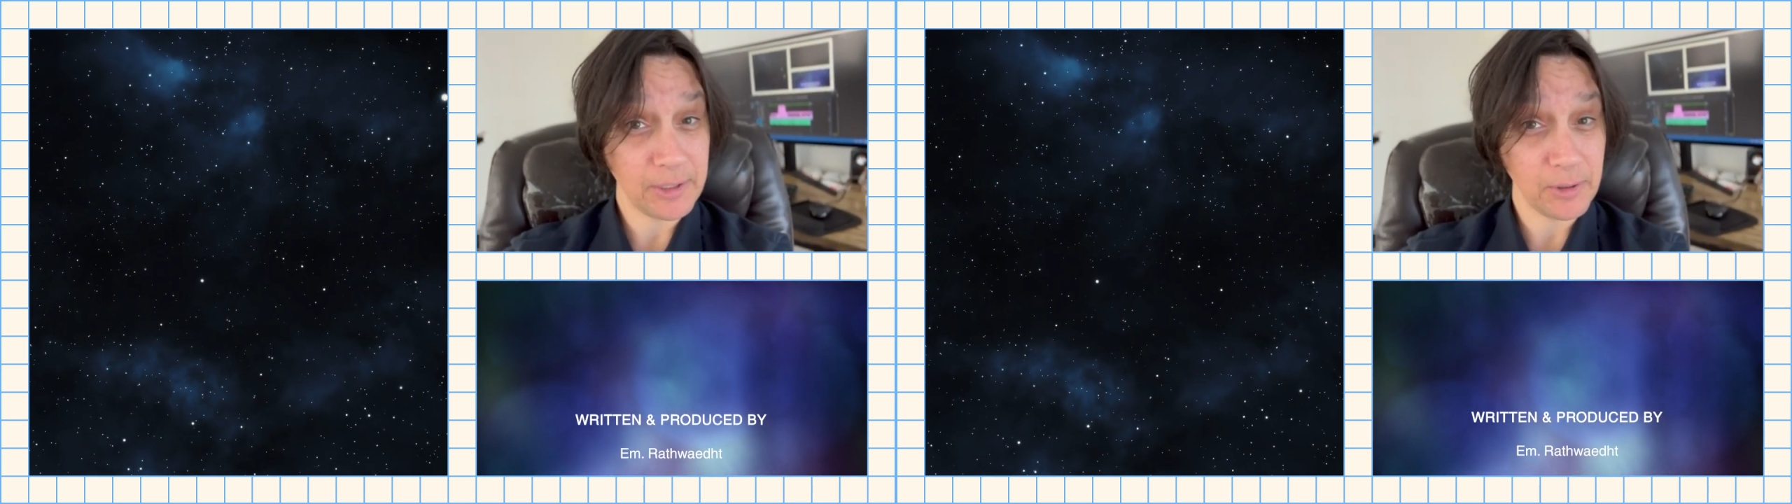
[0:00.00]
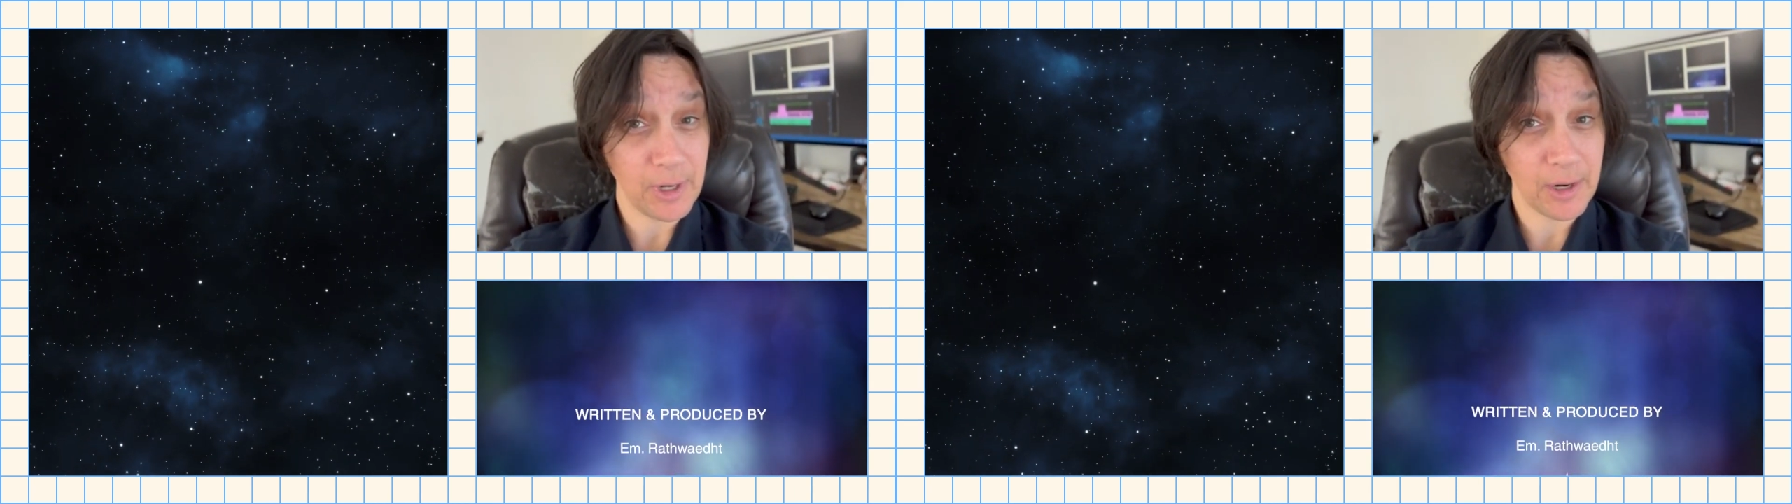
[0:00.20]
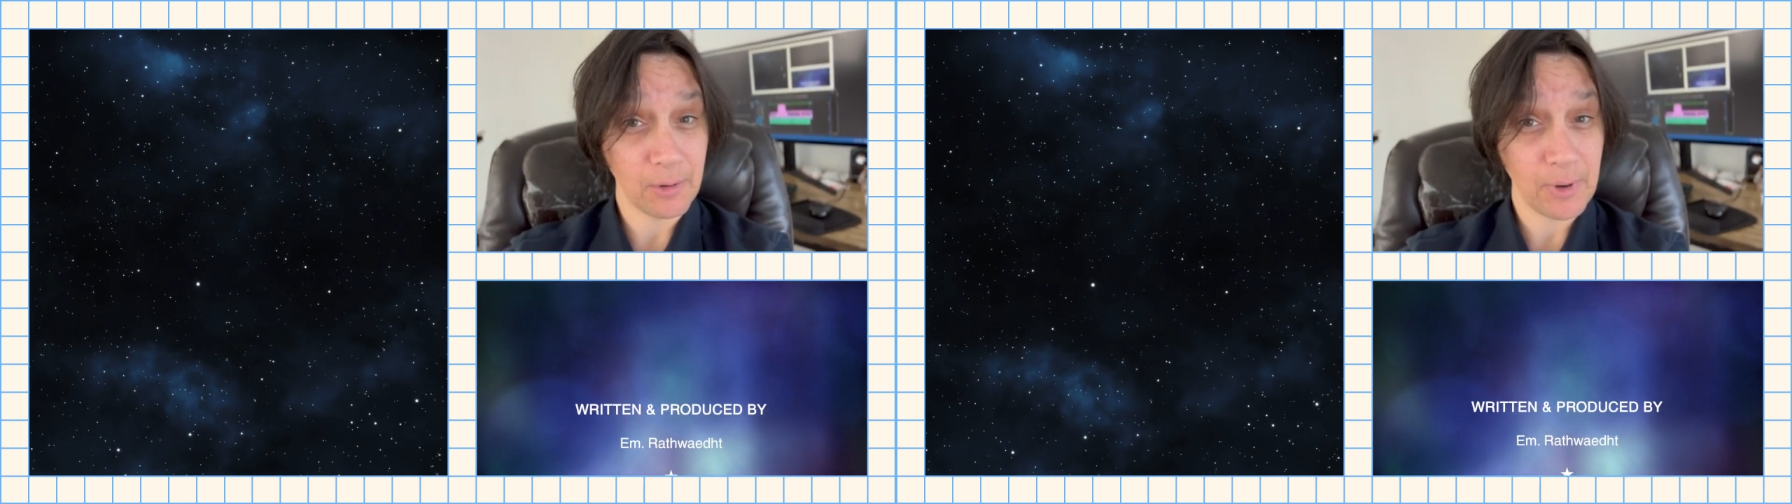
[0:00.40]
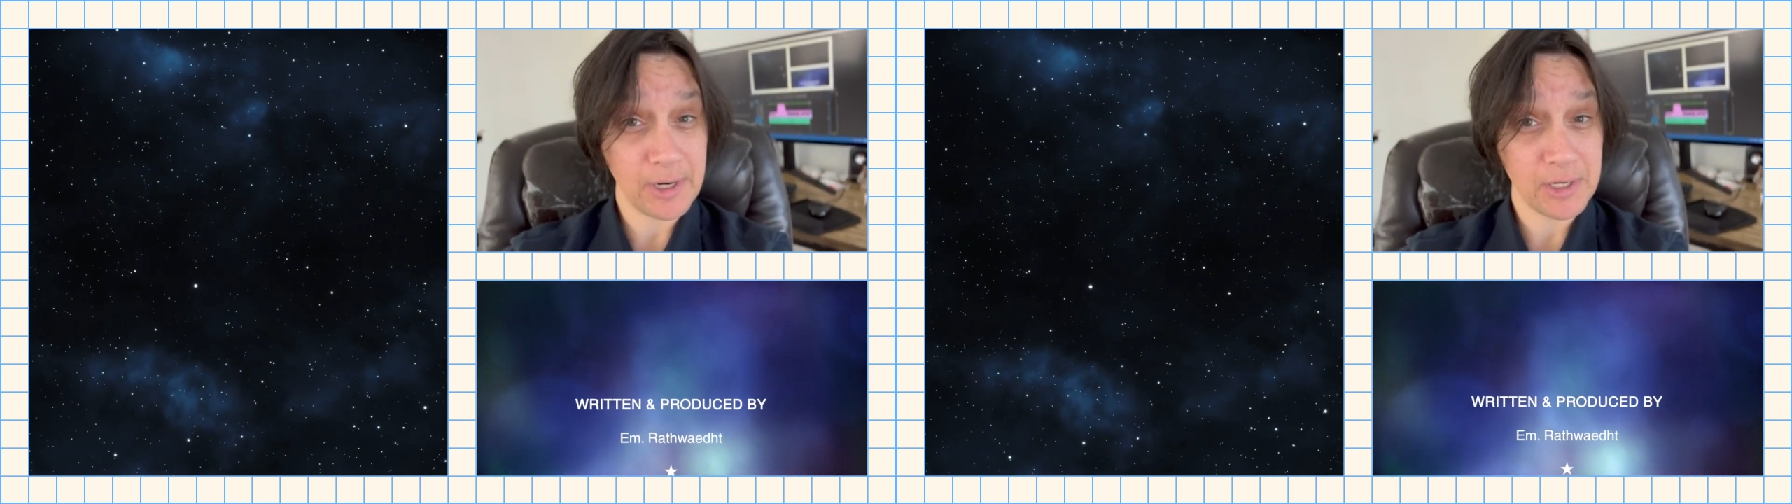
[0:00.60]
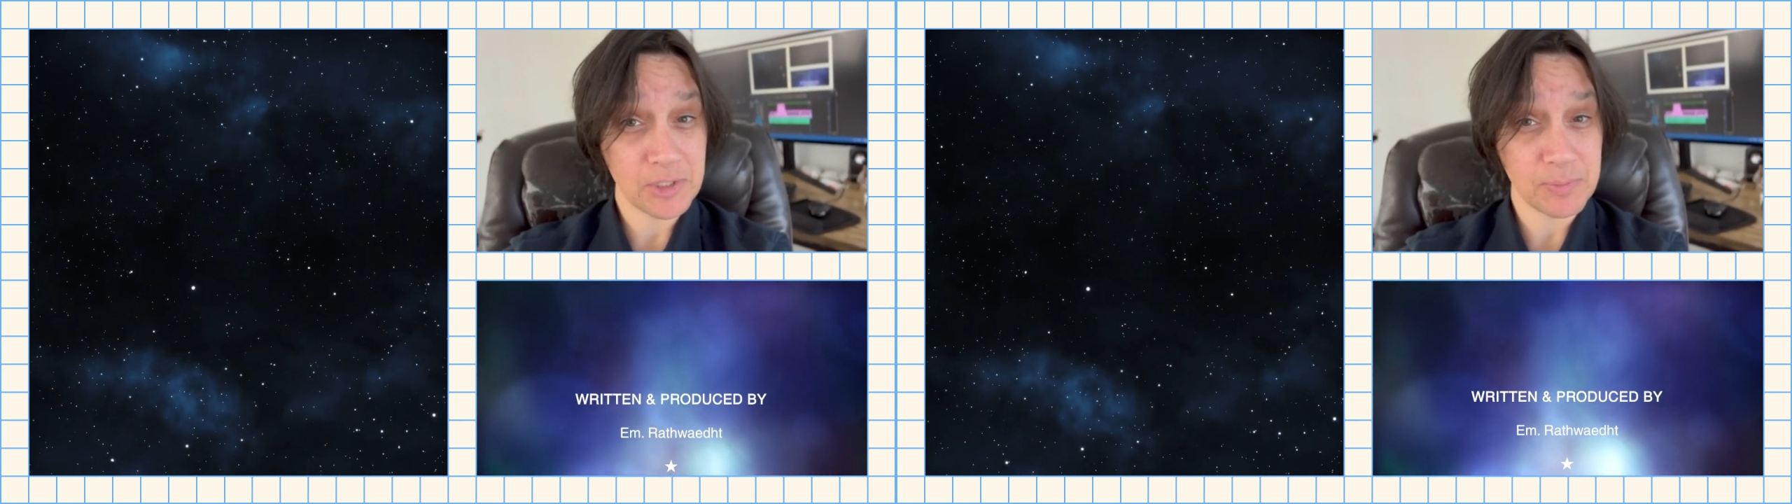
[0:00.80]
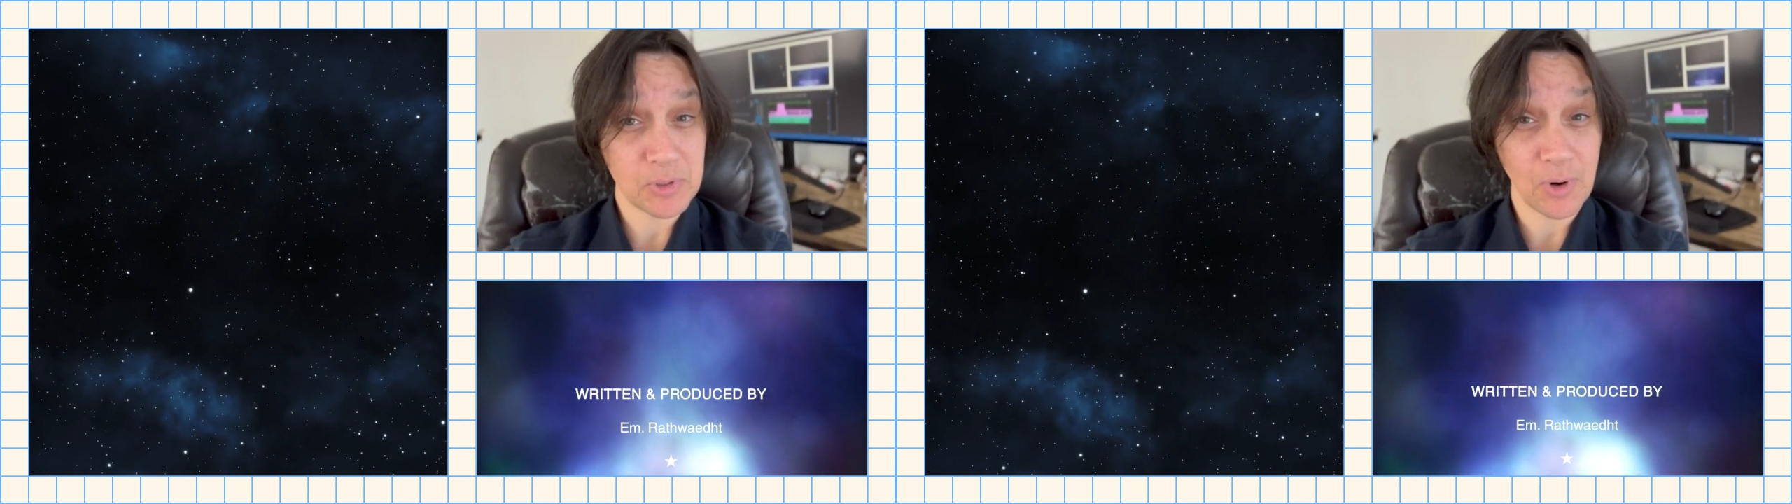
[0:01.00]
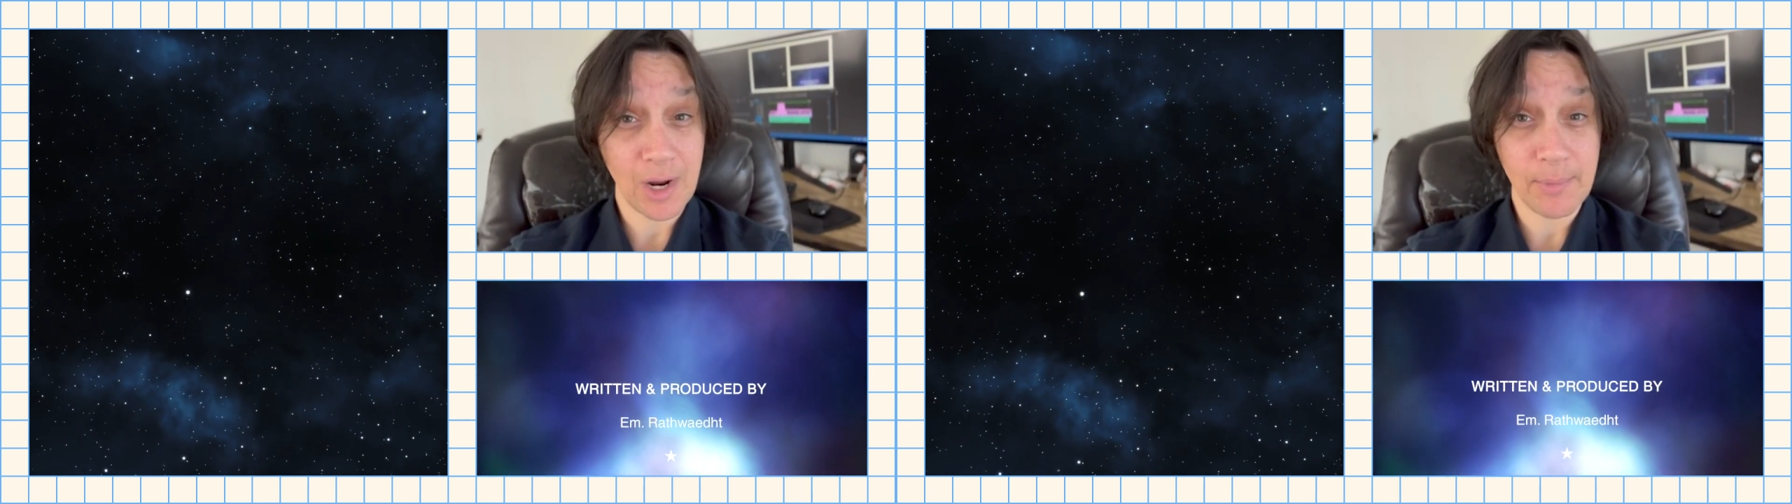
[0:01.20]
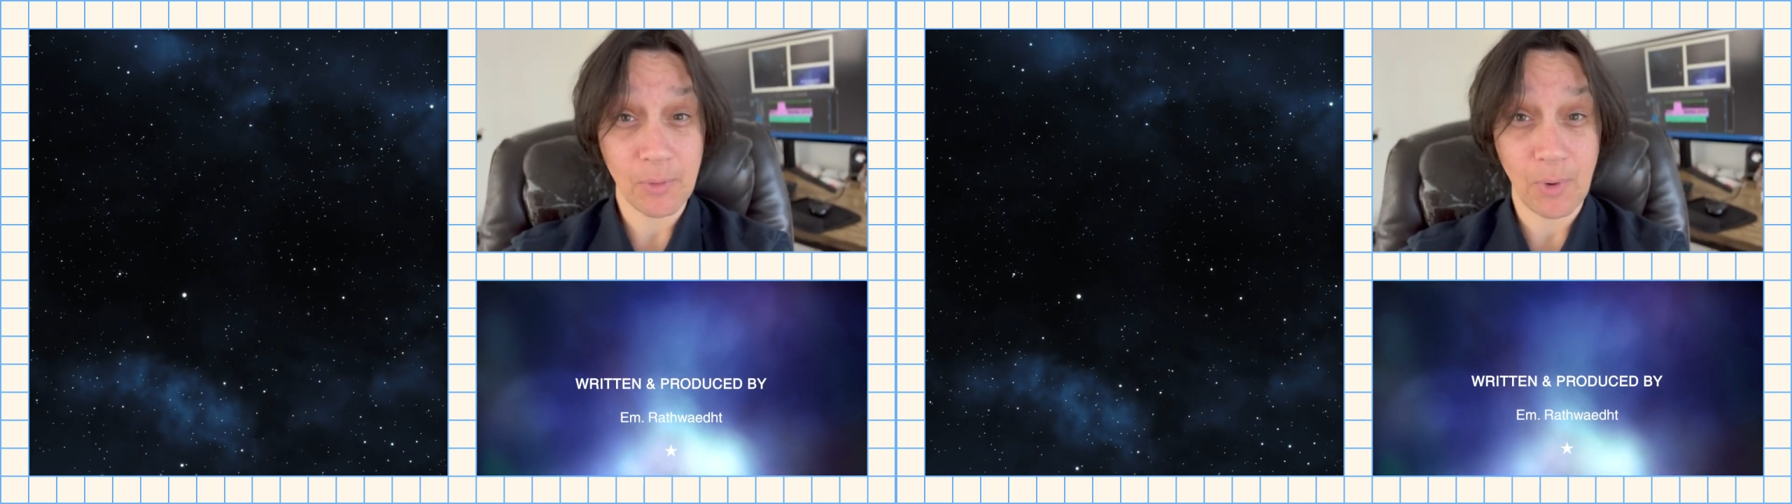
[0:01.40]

and you're not already a subscriber,